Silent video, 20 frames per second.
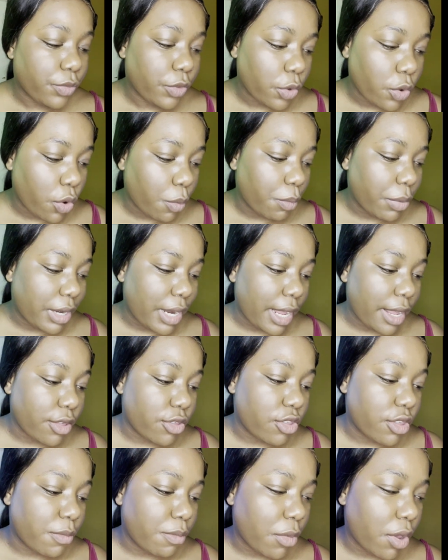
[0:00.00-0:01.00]

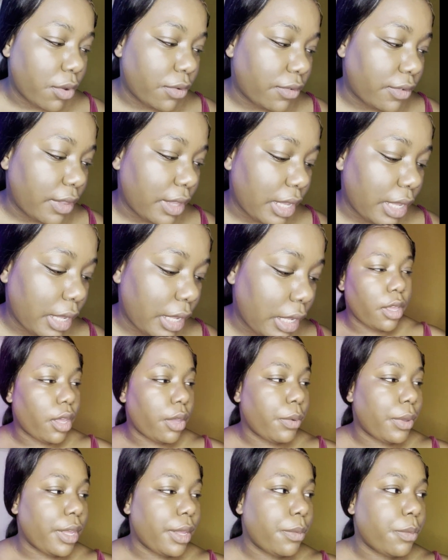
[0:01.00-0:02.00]
combination mostly. Go
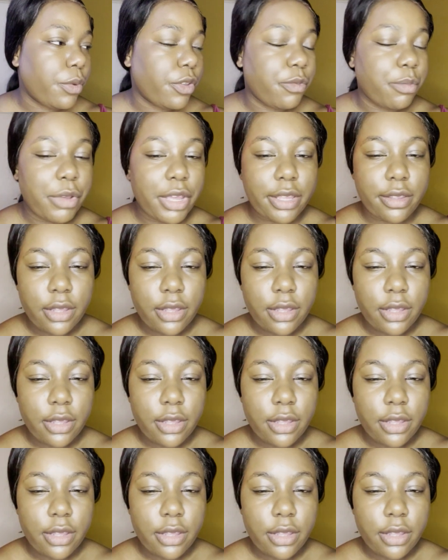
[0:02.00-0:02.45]
in with